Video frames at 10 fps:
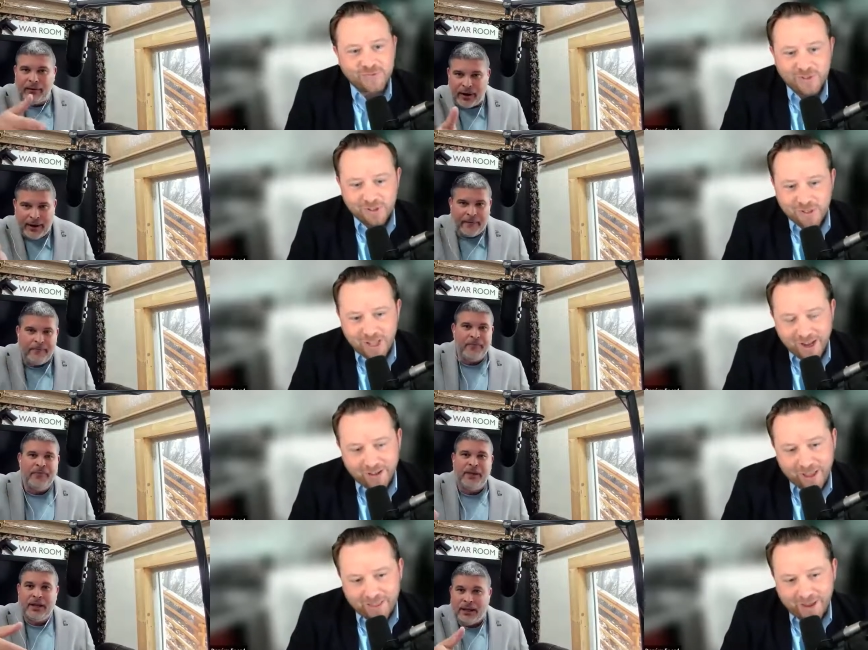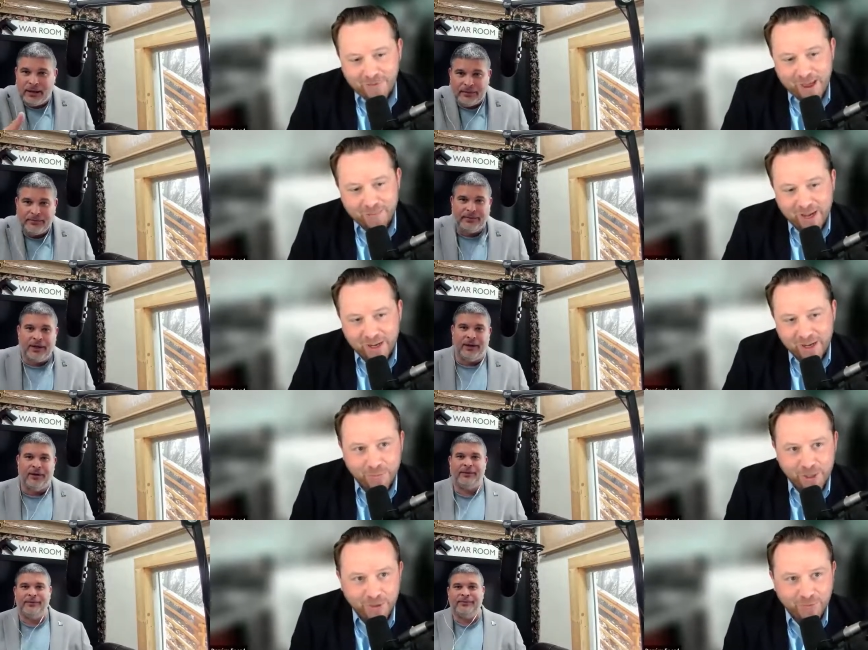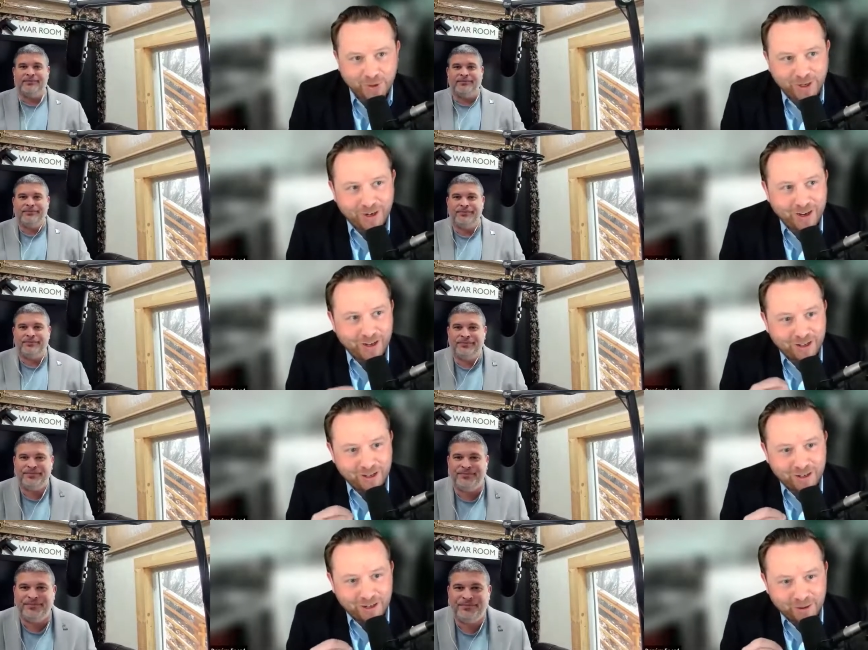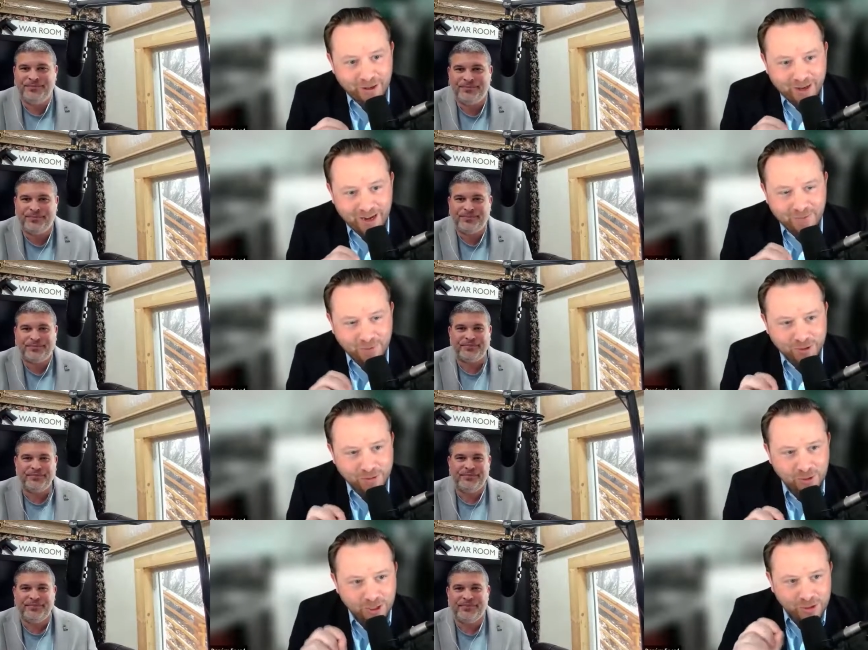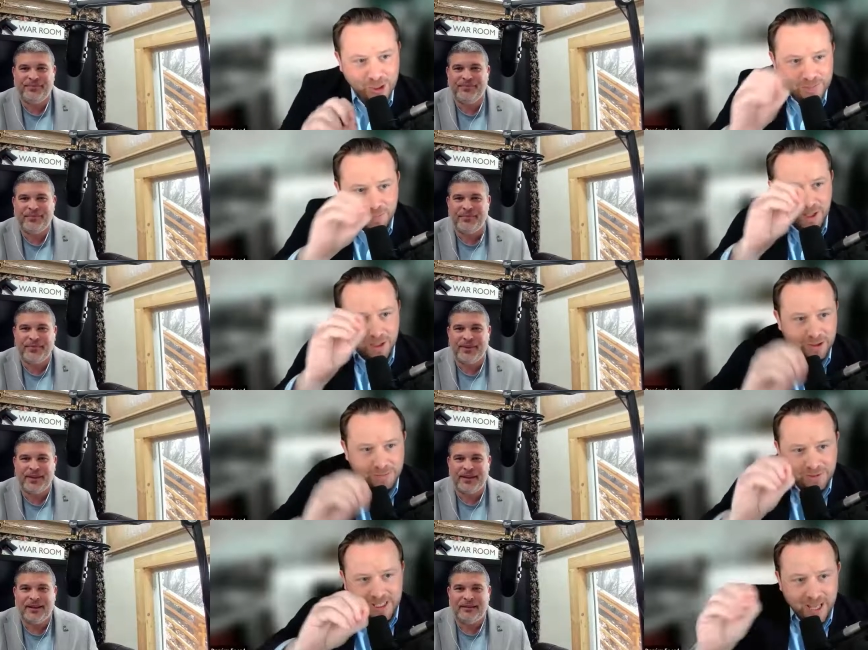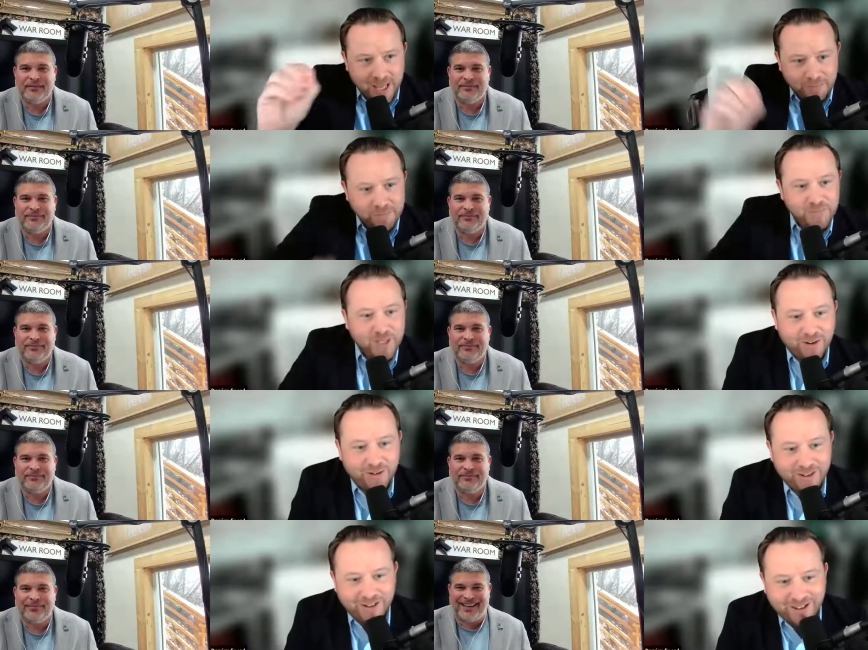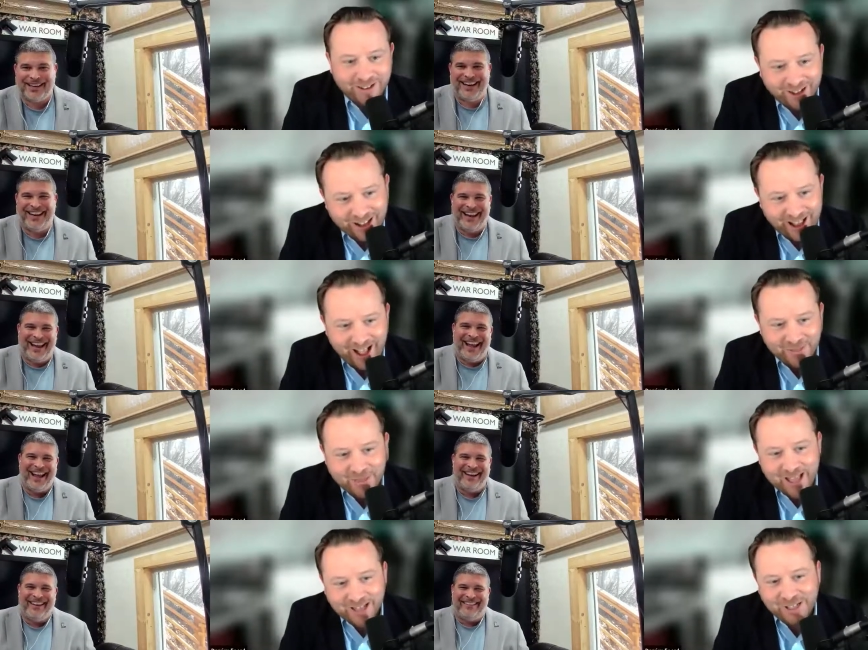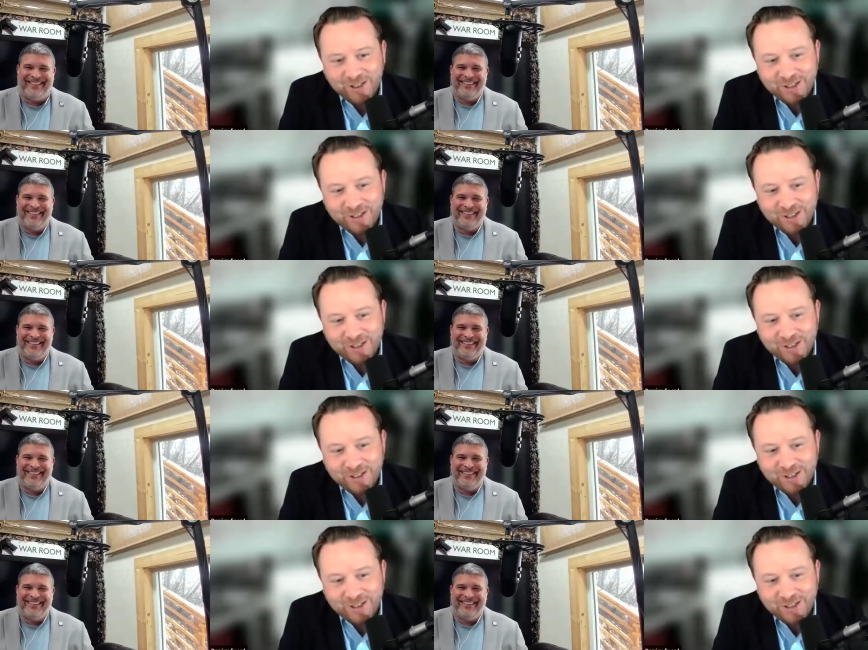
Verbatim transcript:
Speaker 1: right? Yeah, I, I love that micro you know? maneuver. Uh, mm-hmm. I'm, gonna, I'm, gonna, have to Jace Miller TM, you know, uh, add that to